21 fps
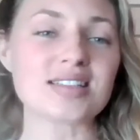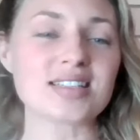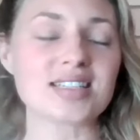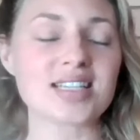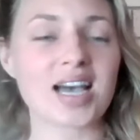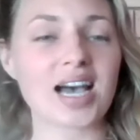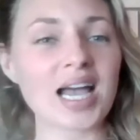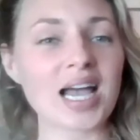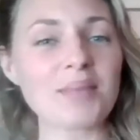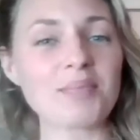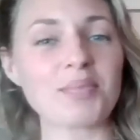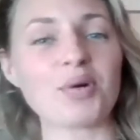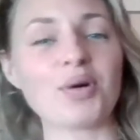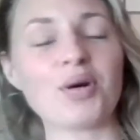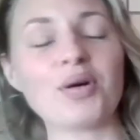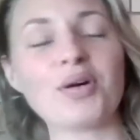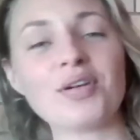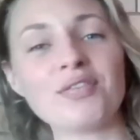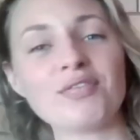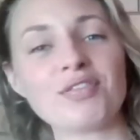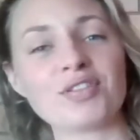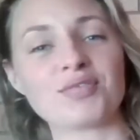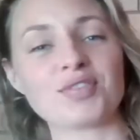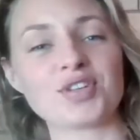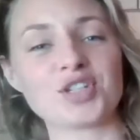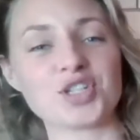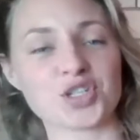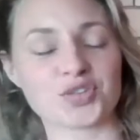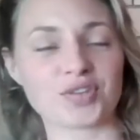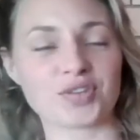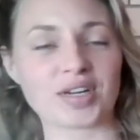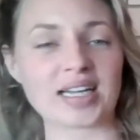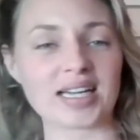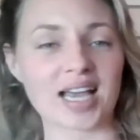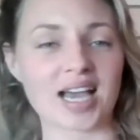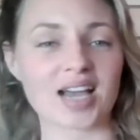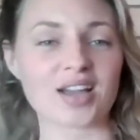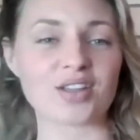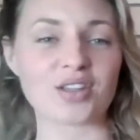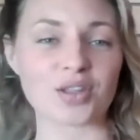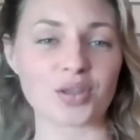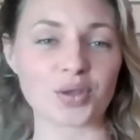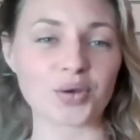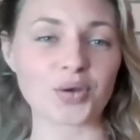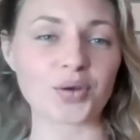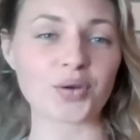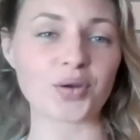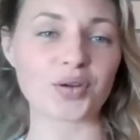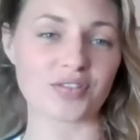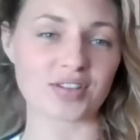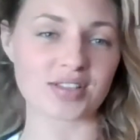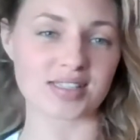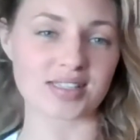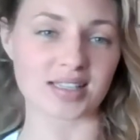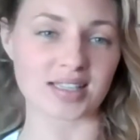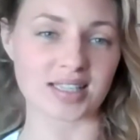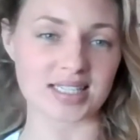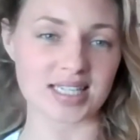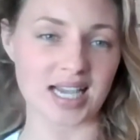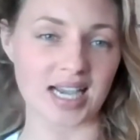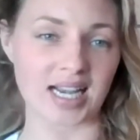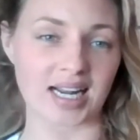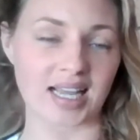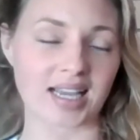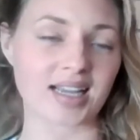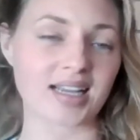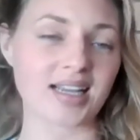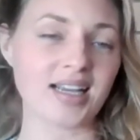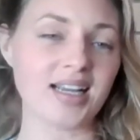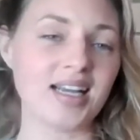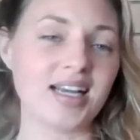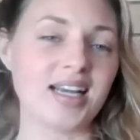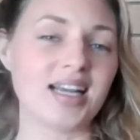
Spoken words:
type of retreat are you facilitating?